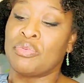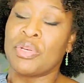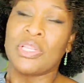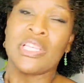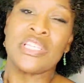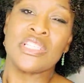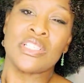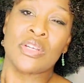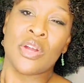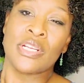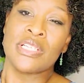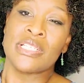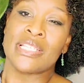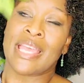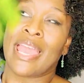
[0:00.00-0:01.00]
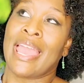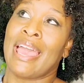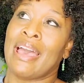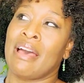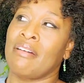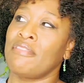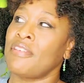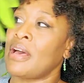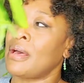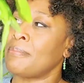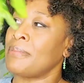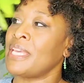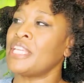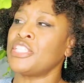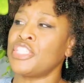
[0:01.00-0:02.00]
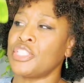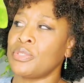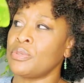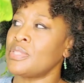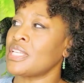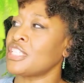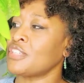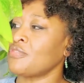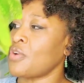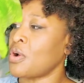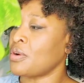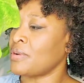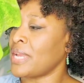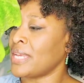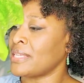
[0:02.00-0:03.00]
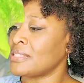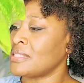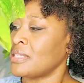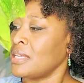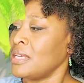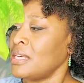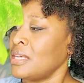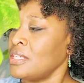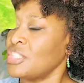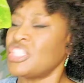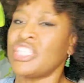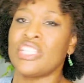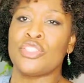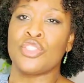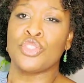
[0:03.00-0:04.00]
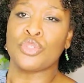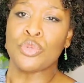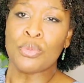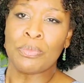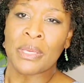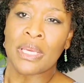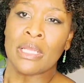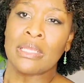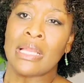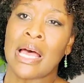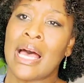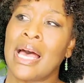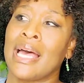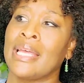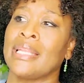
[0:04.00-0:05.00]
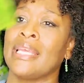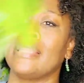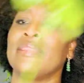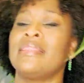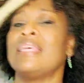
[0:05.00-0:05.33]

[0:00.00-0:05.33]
really starting to have issues as far as she's drooping a lot and